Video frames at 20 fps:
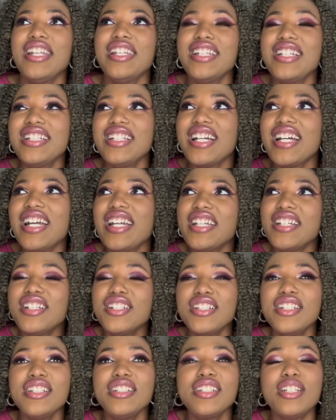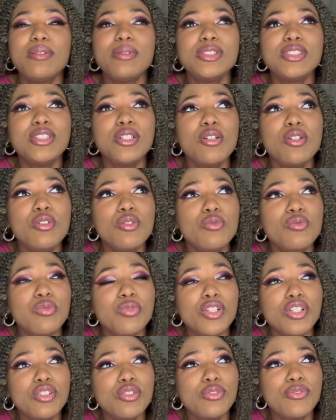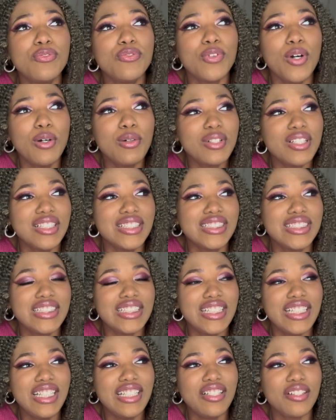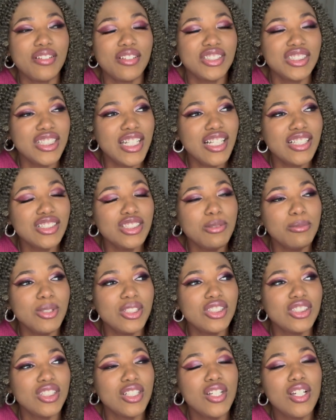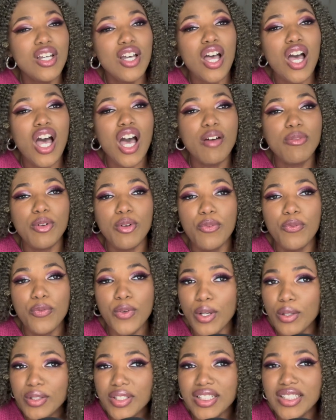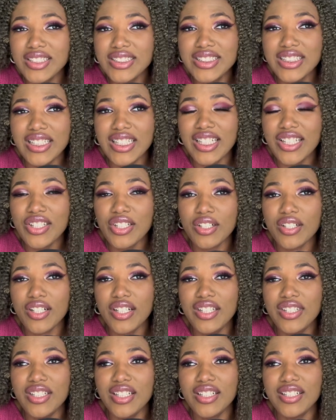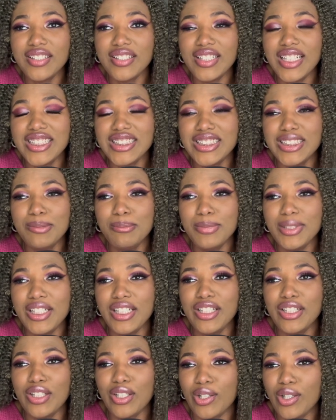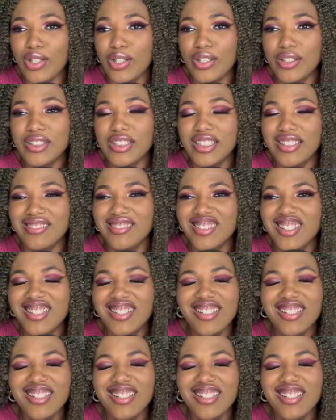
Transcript: And then there was no real focus either. It's not too much of a focus either in the lesson being learned. And